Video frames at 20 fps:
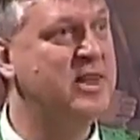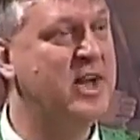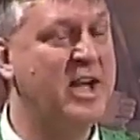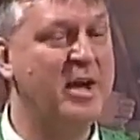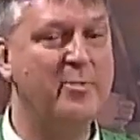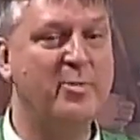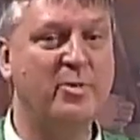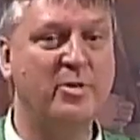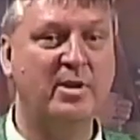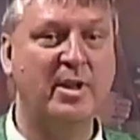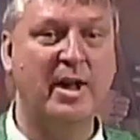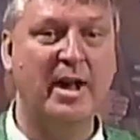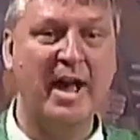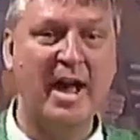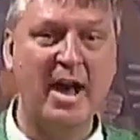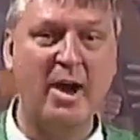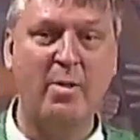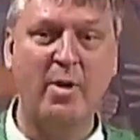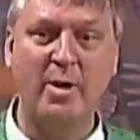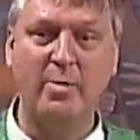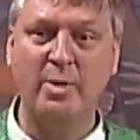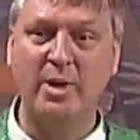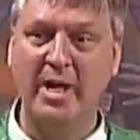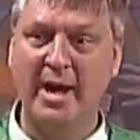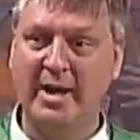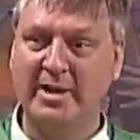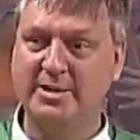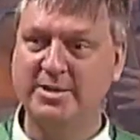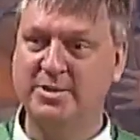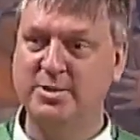how I will
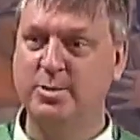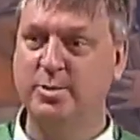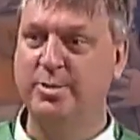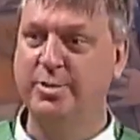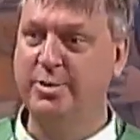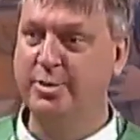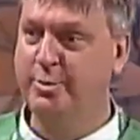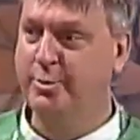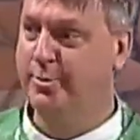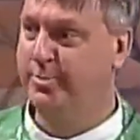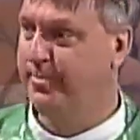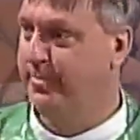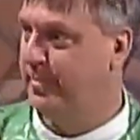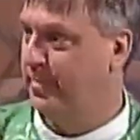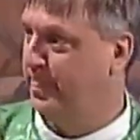act toward you.